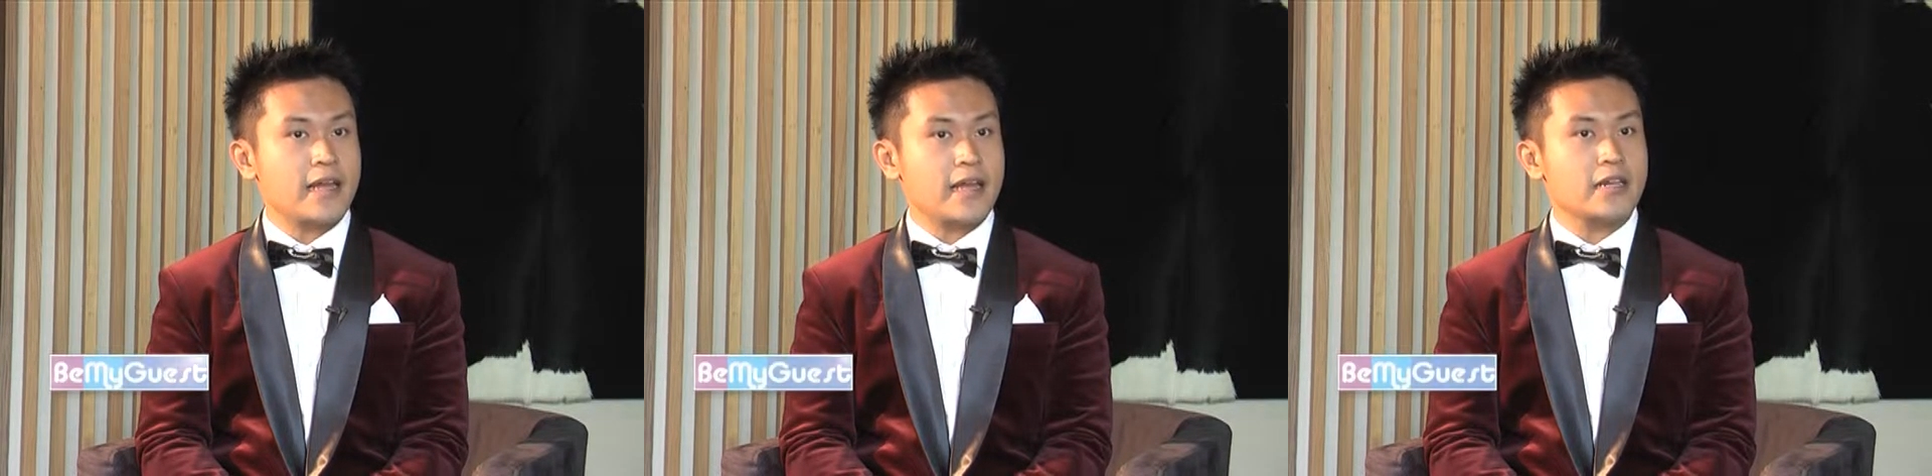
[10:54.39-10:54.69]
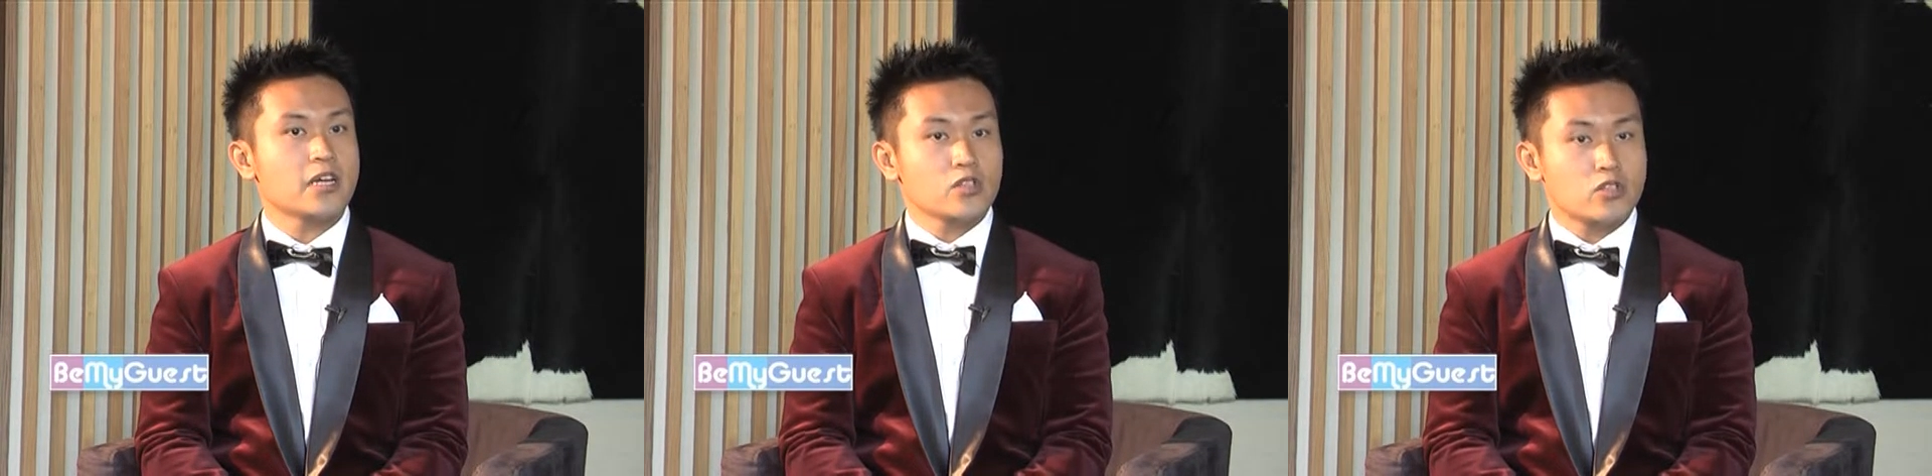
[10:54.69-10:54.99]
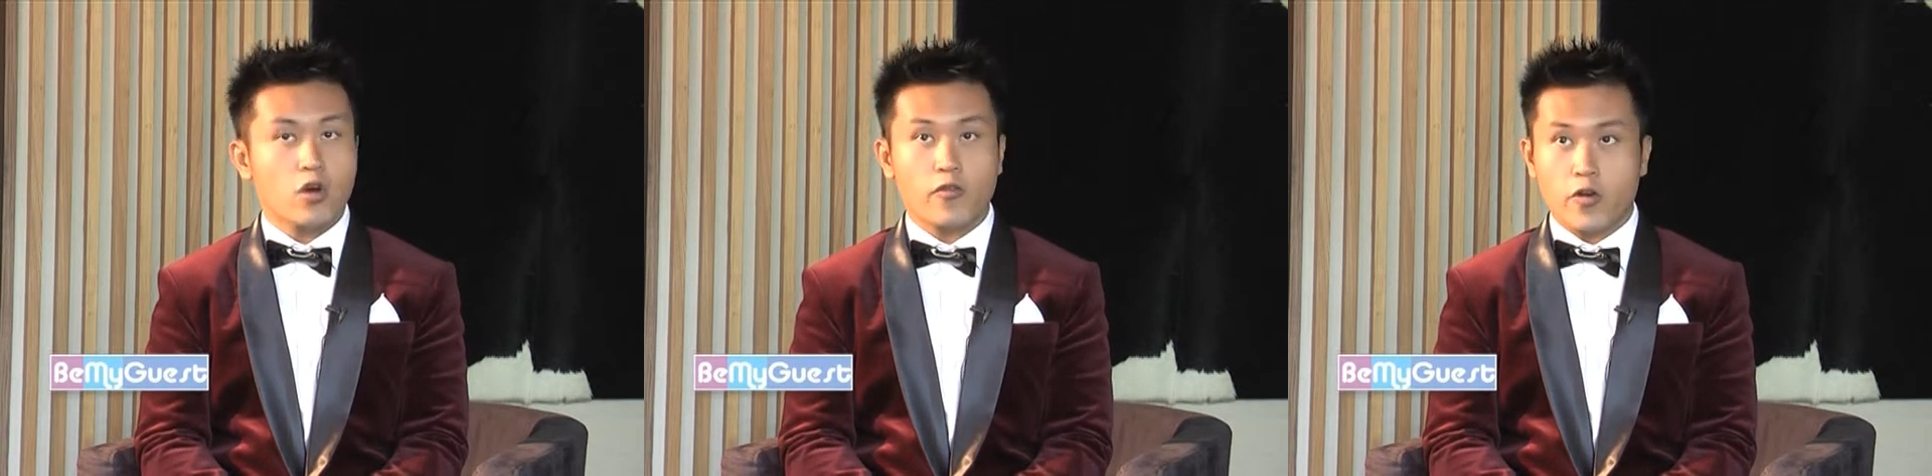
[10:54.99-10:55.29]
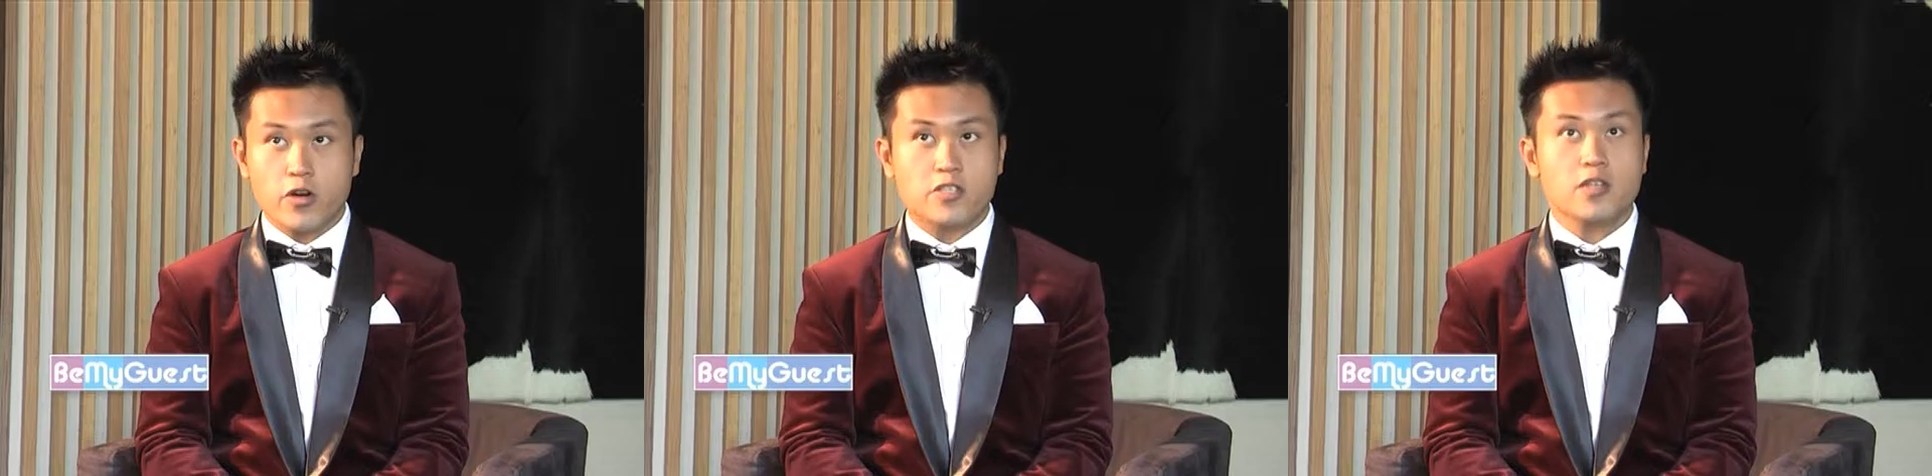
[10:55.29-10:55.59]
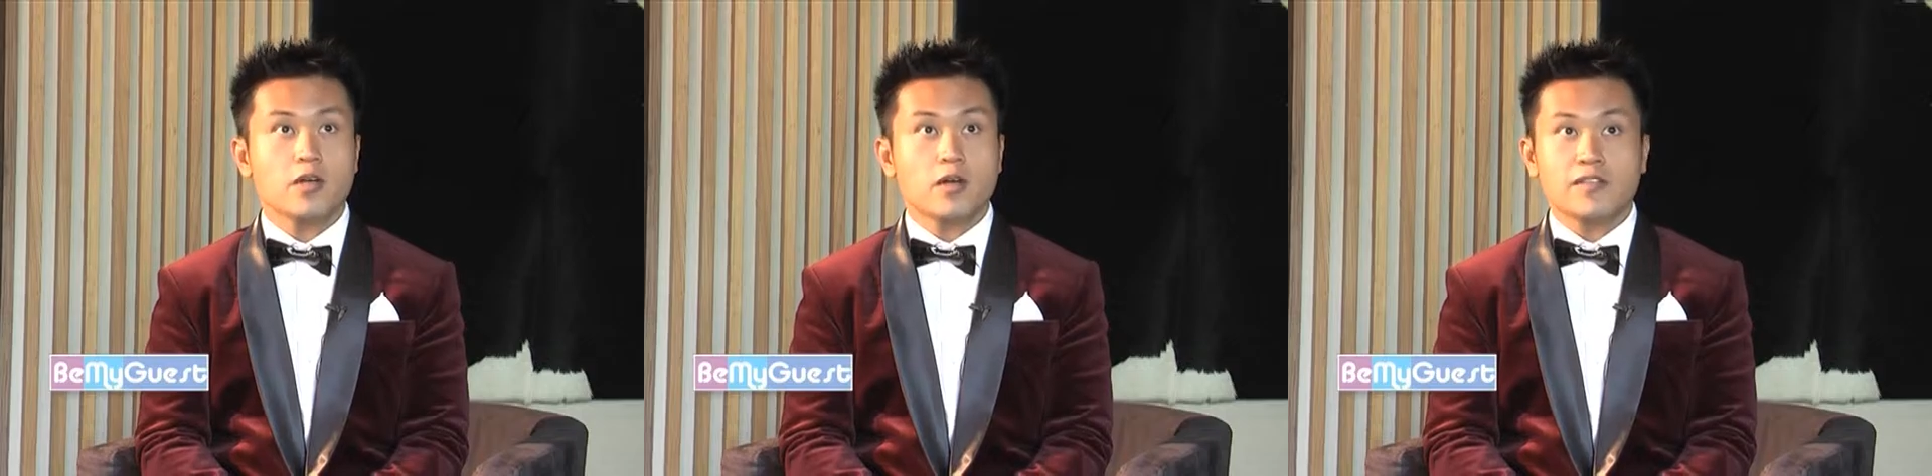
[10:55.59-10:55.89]
And of
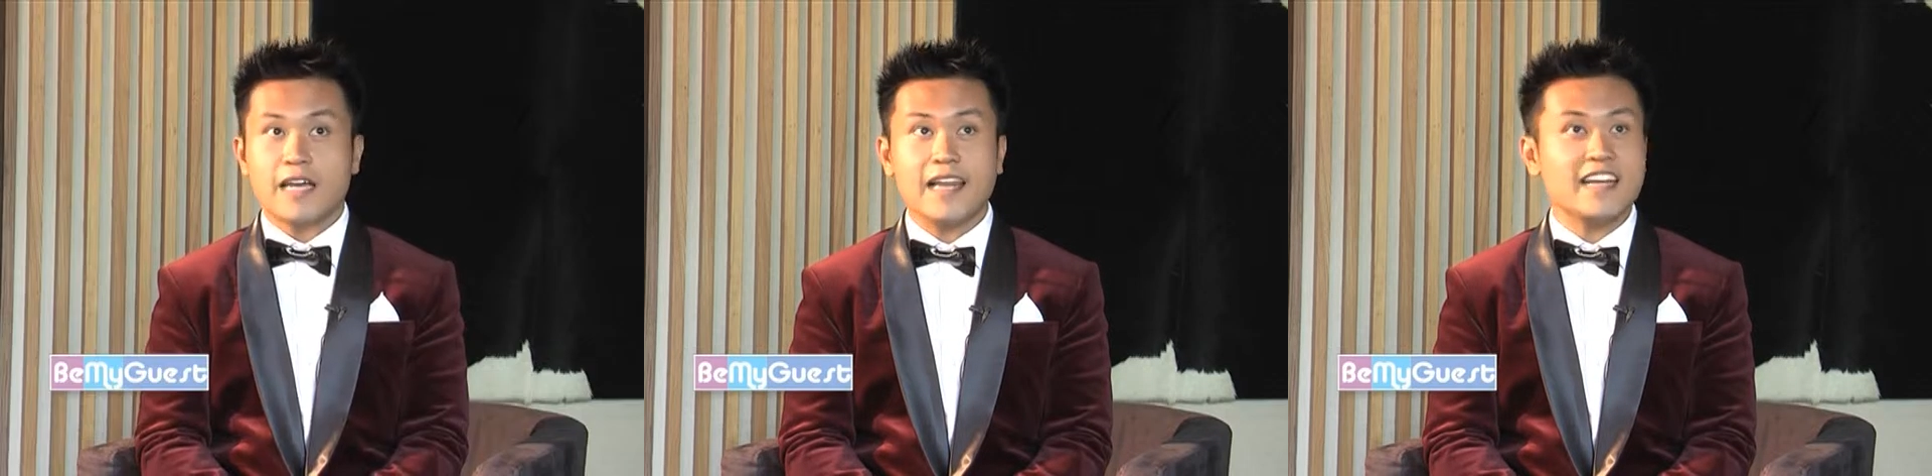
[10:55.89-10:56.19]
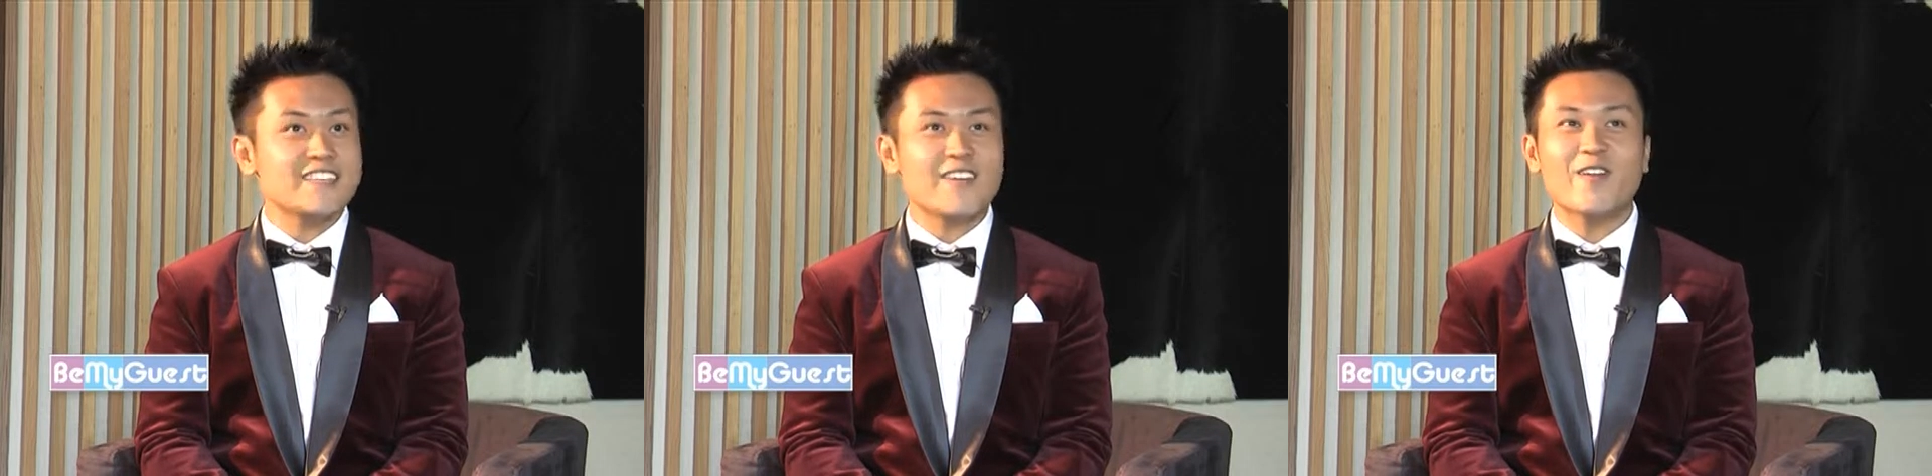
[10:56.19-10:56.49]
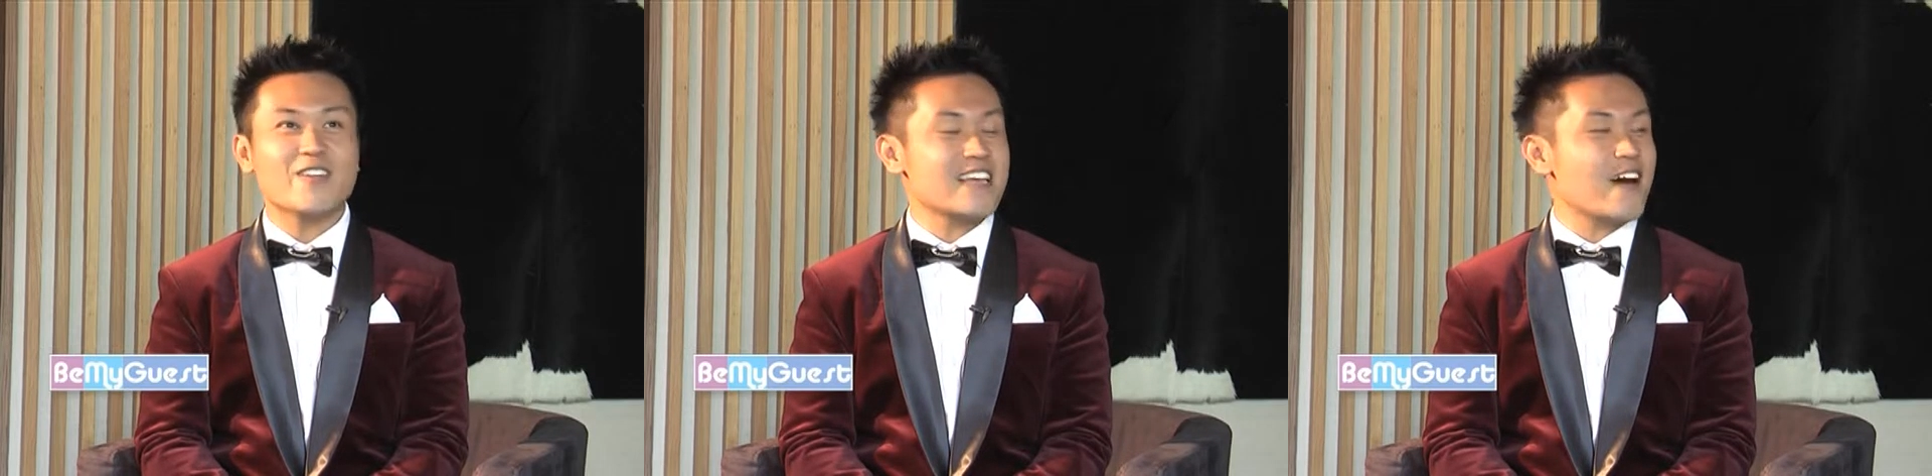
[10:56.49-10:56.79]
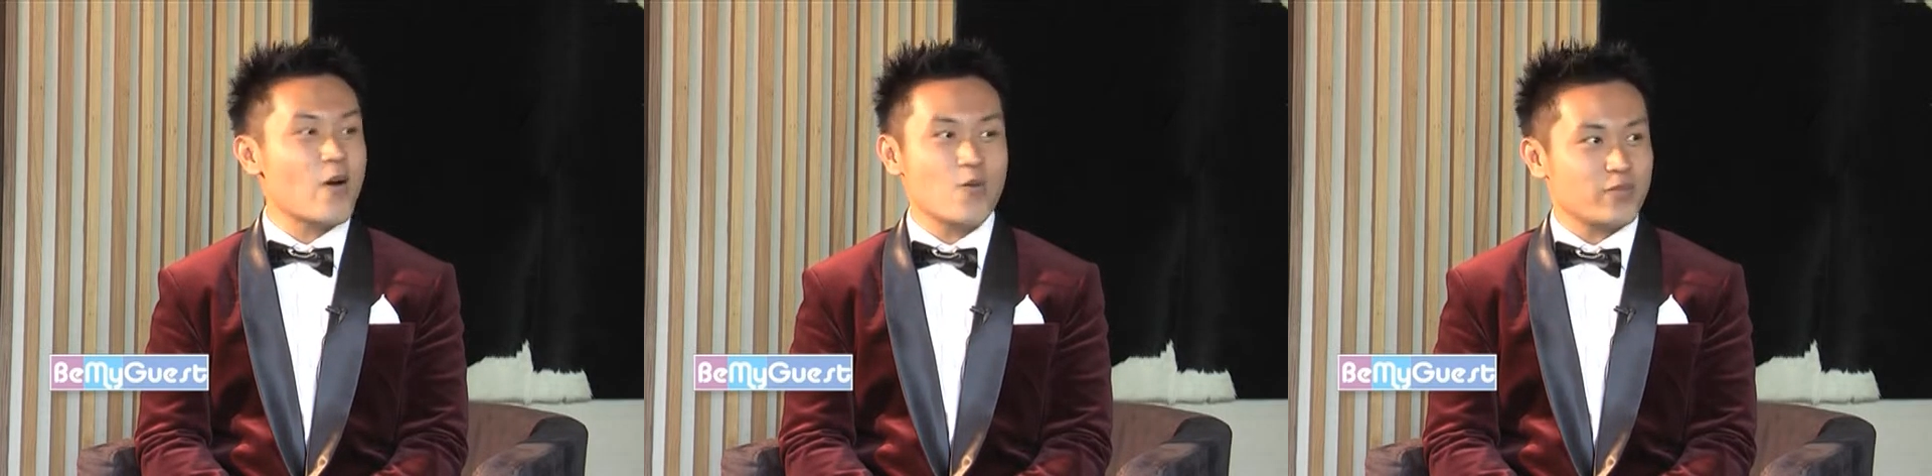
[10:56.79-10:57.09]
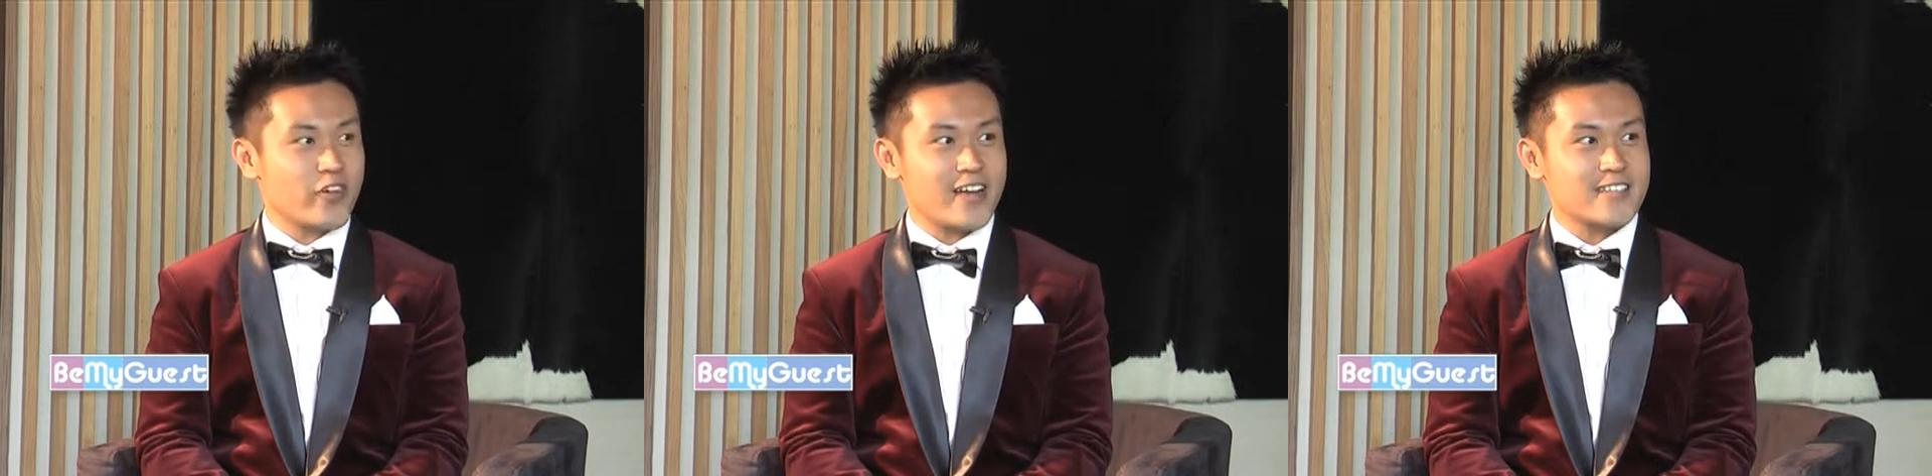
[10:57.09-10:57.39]
course, Thailand is always a home
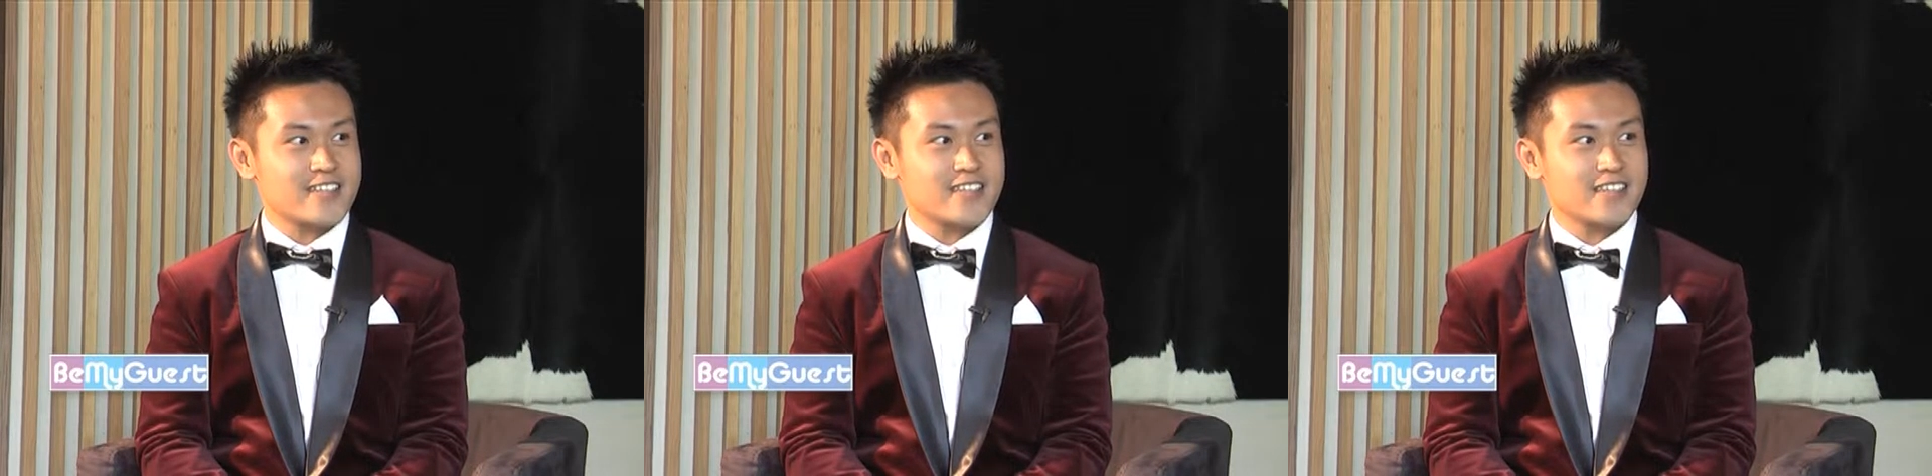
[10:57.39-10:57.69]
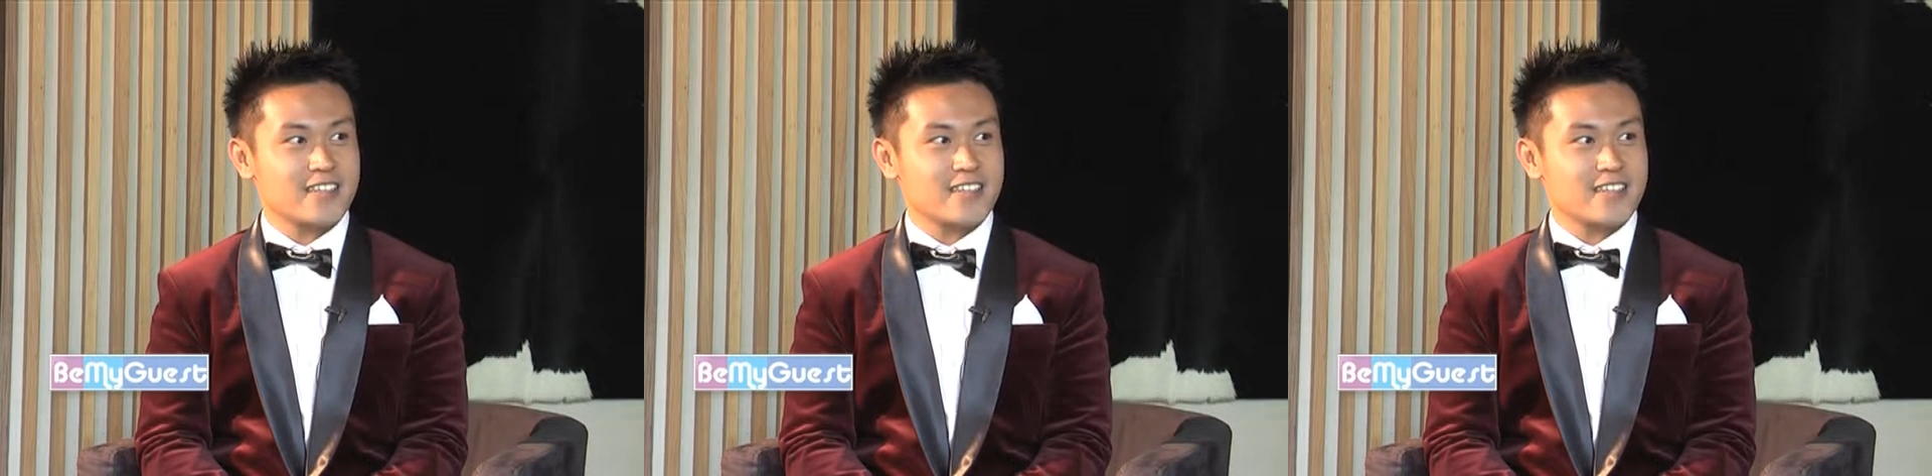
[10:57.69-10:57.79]
for us.